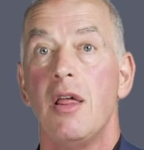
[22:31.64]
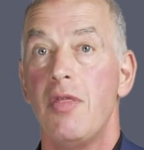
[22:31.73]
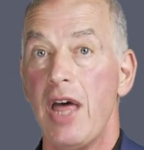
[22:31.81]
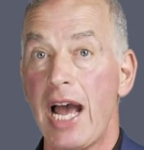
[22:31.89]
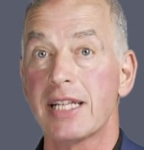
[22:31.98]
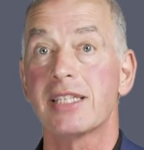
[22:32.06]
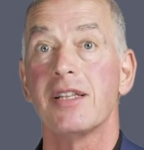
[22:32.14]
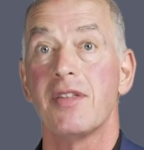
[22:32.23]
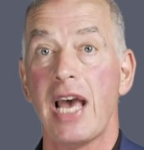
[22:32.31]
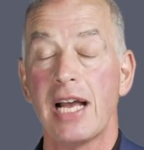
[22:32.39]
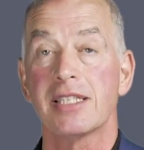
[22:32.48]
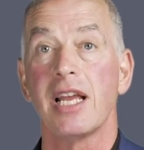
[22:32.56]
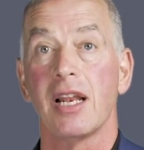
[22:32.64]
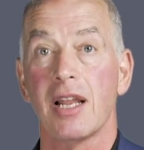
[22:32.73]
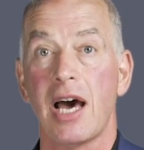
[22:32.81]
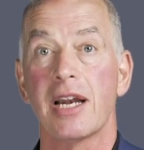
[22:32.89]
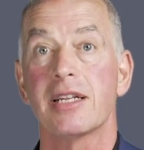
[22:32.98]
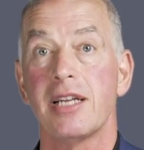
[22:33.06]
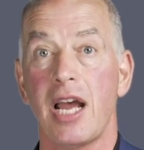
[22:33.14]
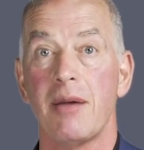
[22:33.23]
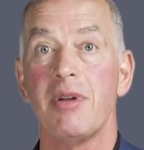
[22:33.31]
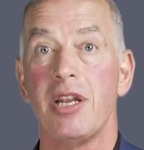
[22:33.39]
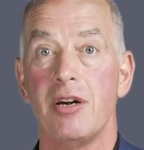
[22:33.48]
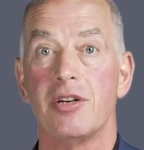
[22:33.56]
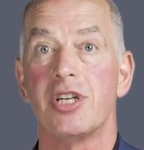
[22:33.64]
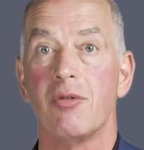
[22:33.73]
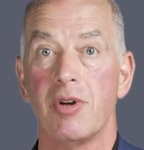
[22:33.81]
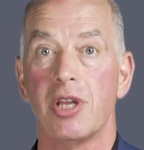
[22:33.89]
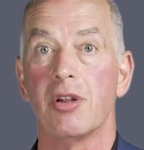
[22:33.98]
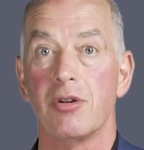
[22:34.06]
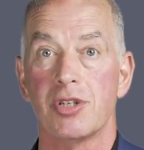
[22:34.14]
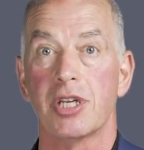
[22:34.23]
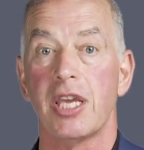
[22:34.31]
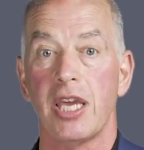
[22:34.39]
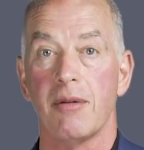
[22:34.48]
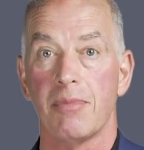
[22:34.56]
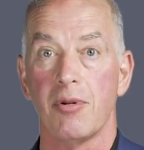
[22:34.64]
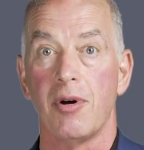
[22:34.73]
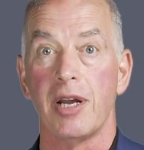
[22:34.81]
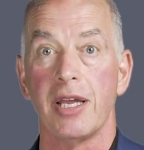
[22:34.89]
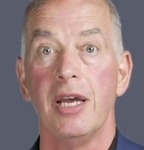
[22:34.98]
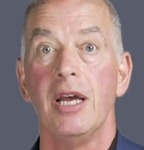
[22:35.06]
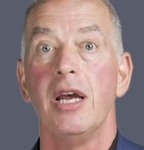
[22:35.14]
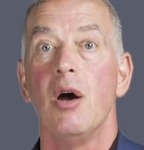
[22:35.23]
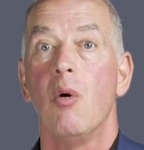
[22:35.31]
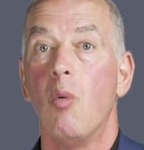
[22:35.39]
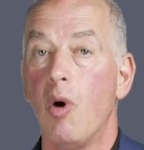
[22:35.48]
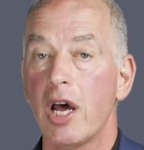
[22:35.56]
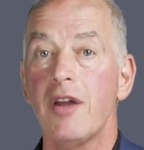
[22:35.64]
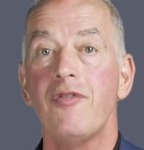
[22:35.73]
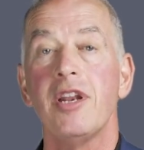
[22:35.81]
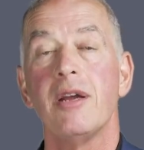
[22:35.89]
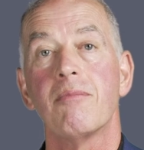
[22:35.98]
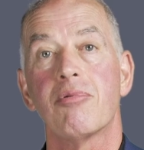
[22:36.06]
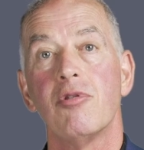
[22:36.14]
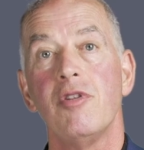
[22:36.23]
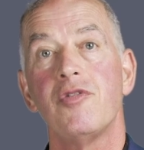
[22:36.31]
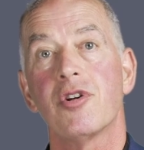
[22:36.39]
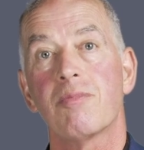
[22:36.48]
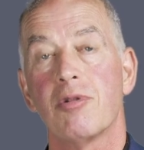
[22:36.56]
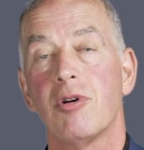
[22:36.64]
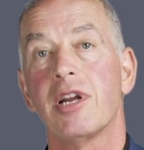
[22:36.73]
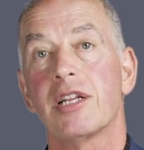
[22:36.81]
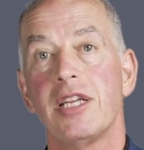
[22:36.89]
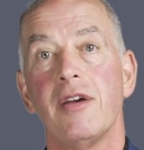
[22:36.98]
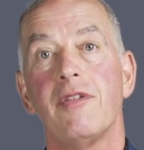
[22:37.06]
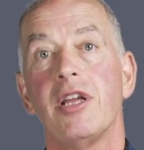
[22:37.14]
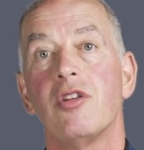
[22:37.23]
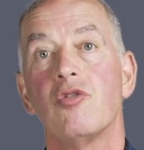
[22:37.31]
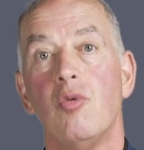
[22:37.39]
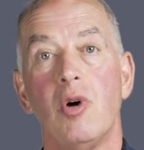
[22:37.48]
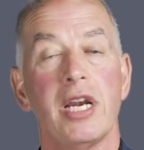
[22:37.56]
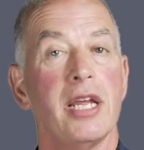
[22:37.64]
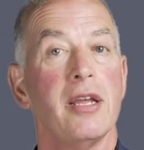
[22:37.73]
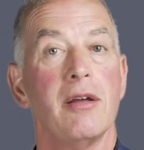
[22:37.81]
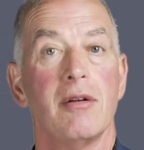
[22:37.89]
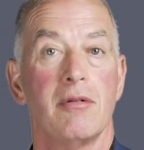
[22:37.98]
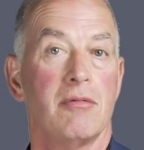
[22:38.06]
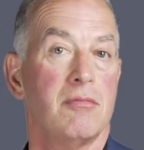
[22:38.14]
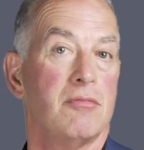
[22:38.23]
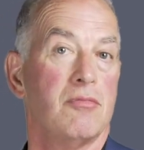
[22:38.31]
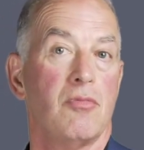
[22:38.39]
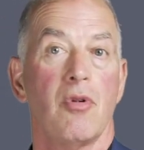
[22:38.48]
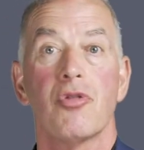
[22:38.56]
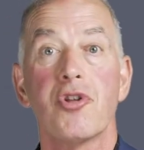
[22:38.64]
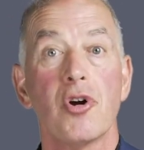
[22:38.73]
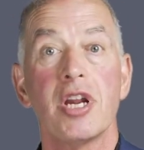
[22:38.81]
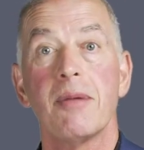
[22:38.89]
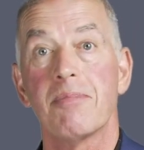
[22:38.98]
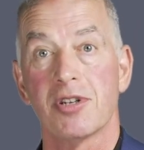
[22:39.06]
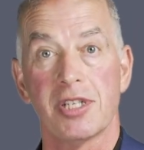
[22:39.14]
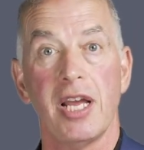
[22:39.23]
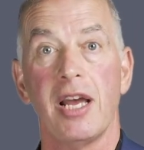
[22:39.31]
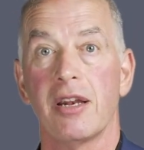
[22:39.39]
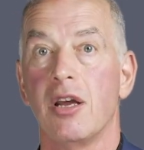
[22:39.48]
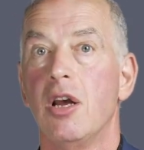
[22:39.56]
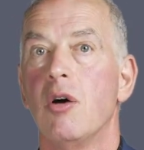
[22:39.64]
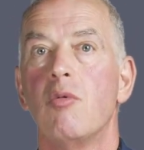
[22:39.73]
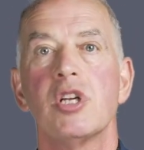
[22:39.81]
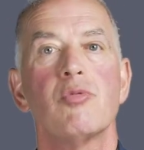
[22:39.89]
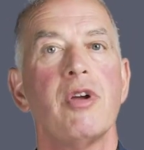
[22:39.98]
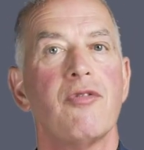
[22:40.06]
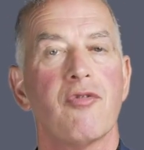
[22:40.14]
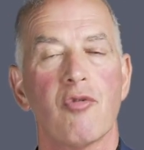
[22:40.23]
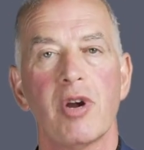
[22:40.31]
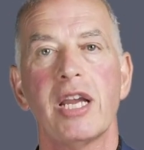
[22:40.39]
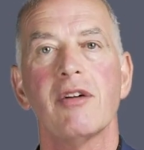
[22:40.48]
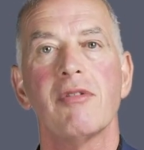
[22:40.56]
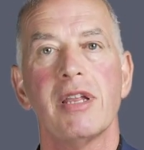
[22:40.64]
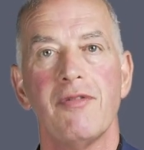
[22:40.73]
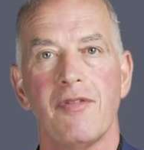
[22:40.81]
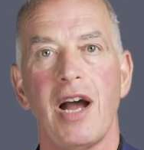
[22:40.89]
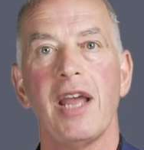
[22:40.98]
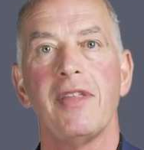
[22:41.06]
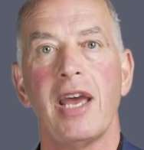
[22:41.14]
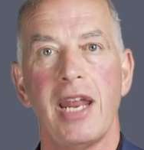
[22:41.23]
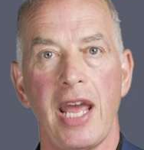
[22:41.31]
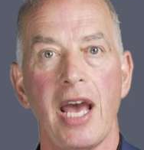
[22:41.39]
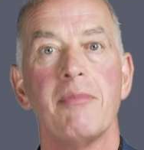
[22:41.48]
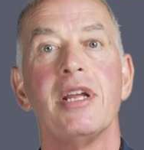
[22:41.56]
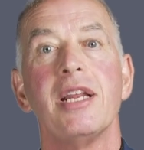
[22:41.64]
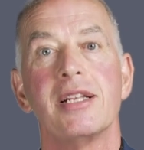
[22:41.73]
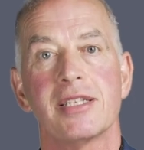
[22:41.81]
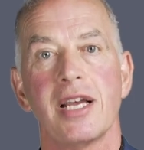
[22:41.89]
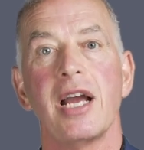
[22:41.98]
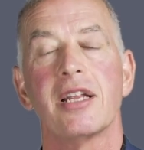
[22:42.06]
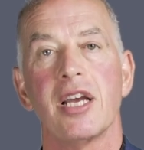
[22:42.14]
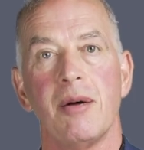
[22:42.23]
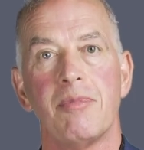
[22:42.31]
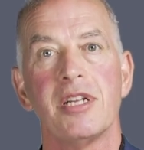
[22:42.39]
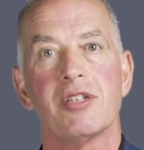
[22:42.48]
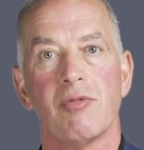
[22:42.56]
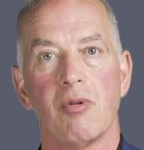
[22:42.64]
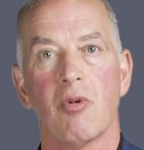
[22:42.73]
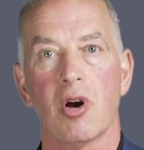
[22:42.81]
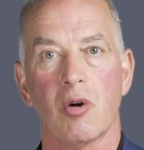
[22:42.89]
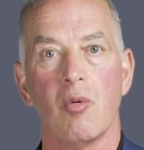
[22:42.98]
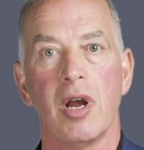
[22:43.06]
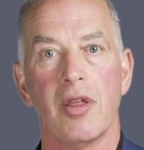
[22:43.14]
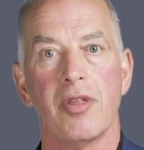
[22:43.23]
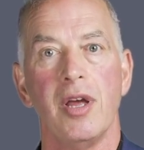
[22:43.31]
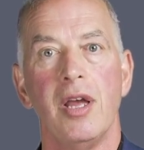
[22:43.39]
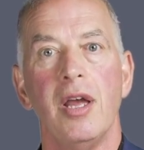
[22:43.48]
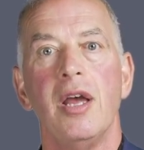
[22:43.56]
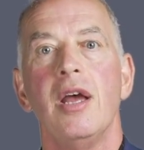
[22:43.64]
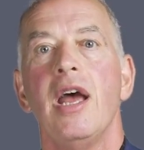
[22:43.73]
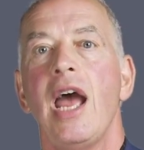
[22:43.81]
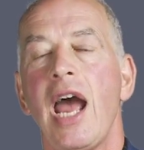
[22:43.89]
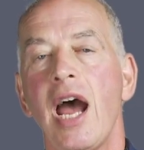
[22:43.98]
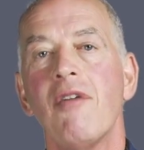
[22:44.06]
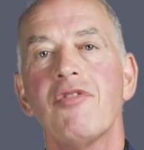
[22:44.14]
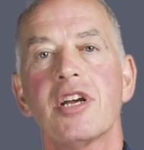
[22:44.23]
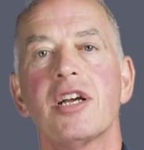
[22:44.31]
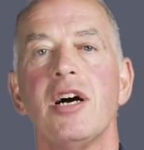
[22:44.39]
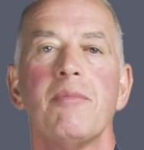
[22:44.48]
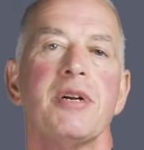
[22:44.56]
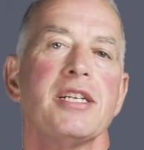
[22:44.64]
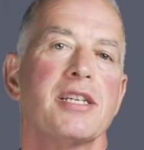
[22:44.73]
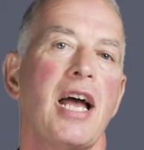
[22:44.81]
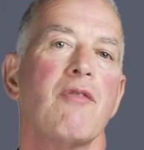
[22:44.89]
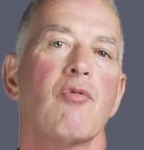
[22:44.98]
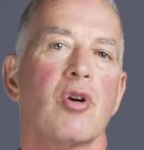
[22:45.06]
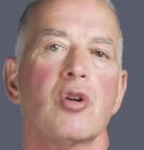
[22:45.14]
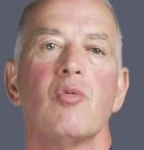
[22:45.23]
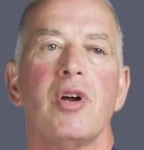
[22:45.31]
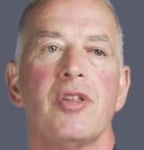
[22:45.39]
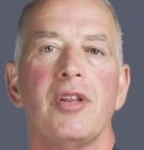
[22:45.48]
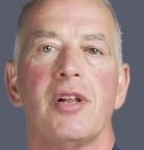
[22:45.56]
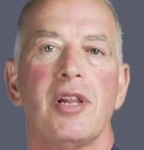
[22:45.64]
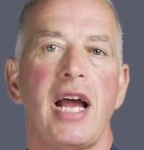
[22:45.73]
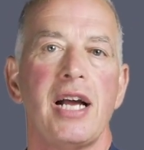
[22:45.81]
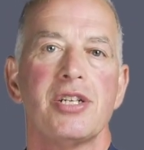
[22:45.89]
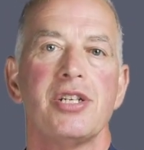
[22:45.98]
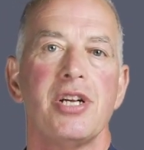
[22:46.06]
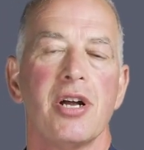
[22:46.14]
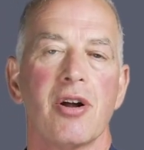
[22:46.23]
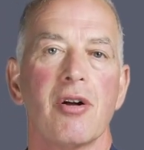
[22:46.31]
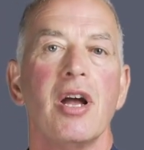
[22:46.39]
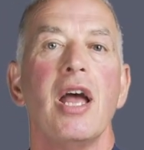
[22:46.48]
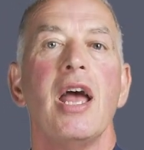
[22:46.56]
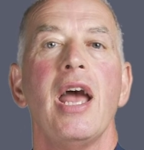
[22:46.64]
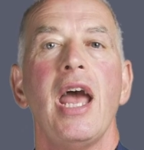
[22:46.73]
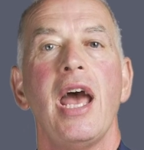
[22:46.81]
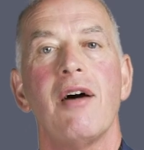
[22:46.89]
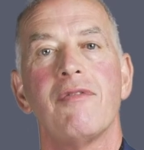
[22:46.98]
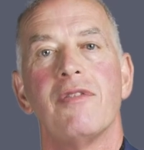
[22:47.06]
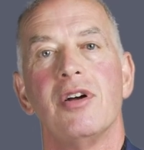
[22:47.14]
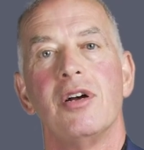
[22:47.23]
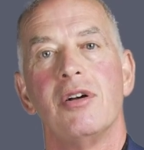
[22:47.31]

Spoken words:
That's a lot of time and energy when you lose a key employee. What if it improved your productivity 20, 30%, which we frequently find that happening inside companies we work with? Half the companies I've worked with in the last year have